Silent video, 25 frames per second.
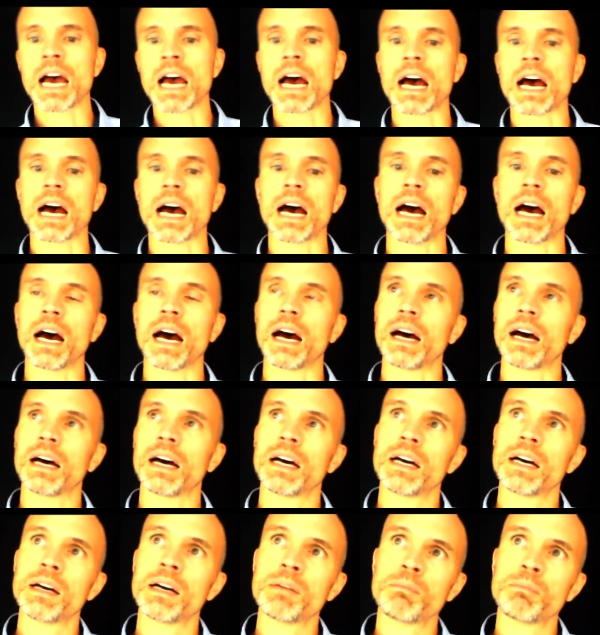
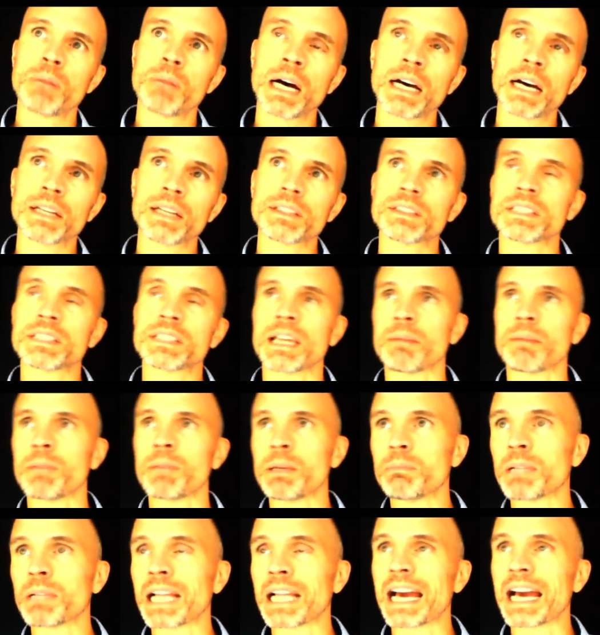but
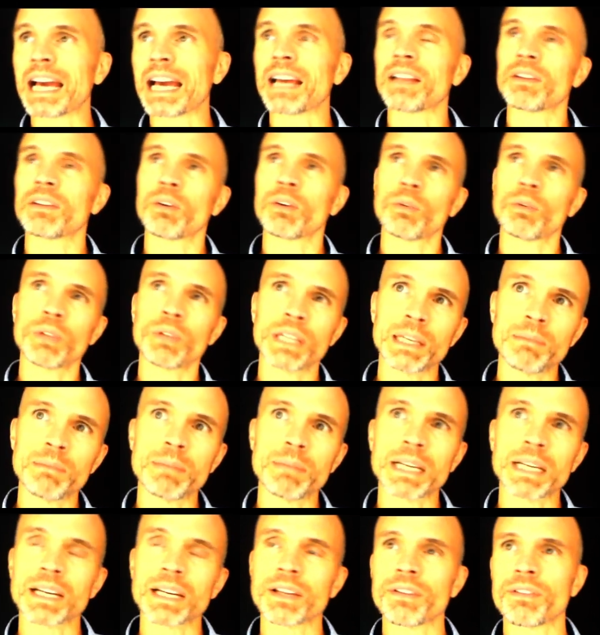semi-planned only
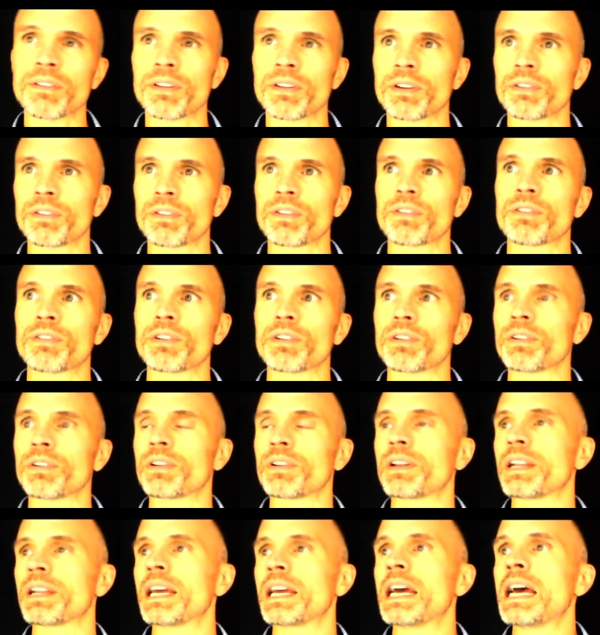because there's a
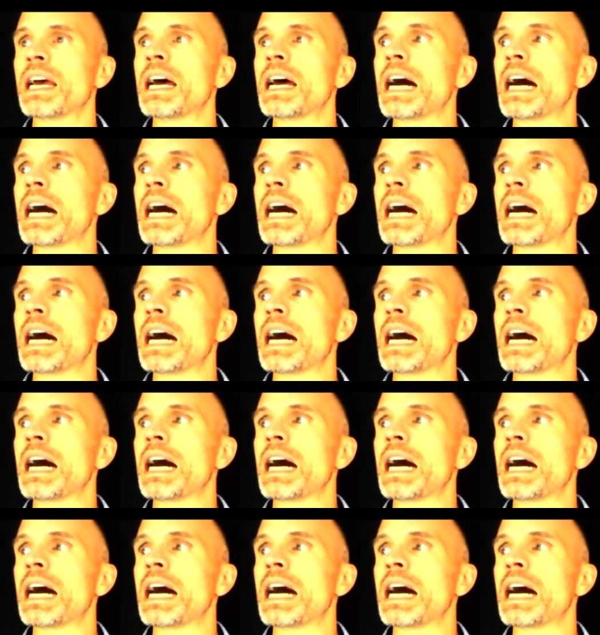certain